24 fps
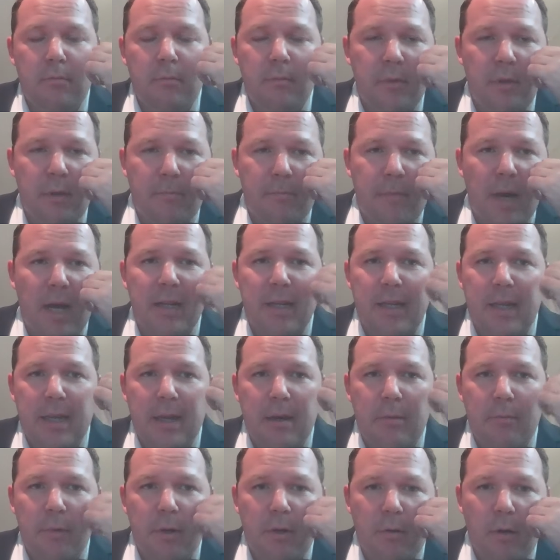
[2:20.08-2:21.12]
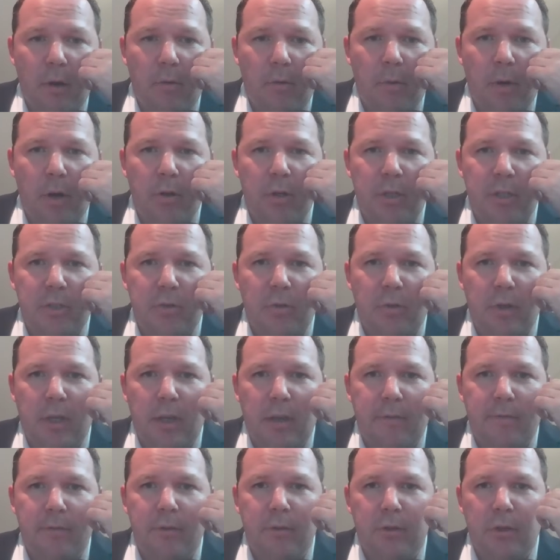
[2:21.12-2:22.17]
the money, and we're we're only
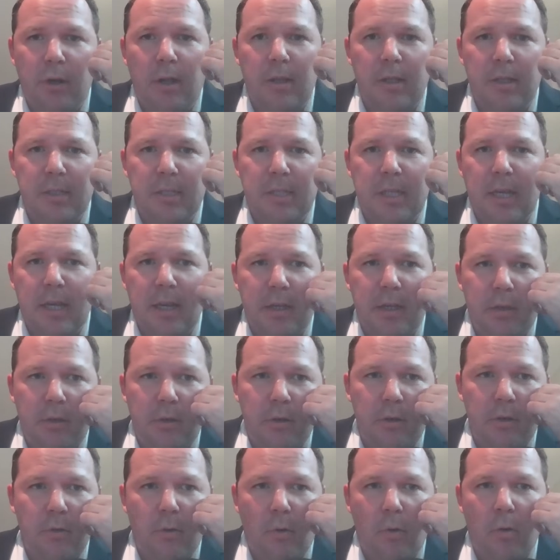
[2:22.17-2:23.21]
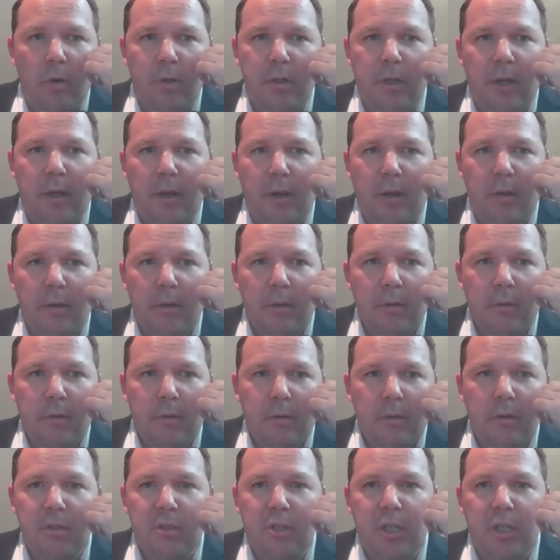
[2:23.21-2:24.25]
talking a few dollars here, you can order
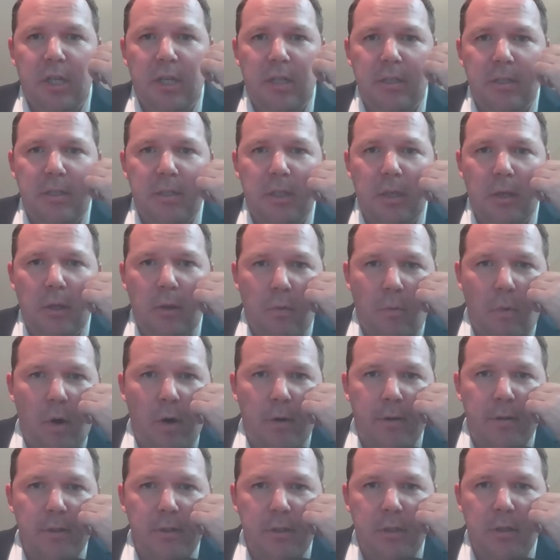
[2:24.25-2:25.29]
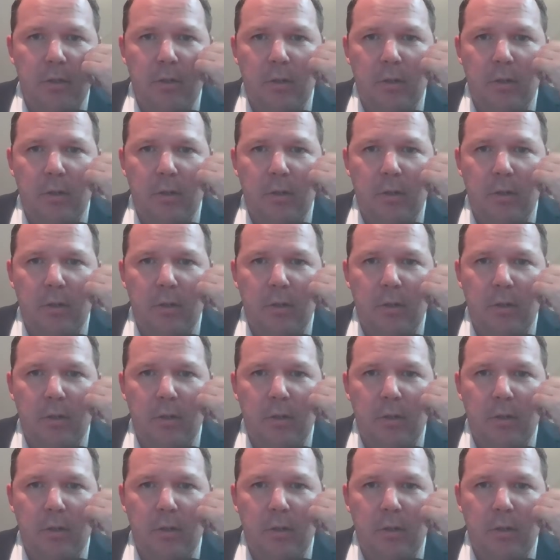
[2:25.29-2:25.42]
the genes that you want.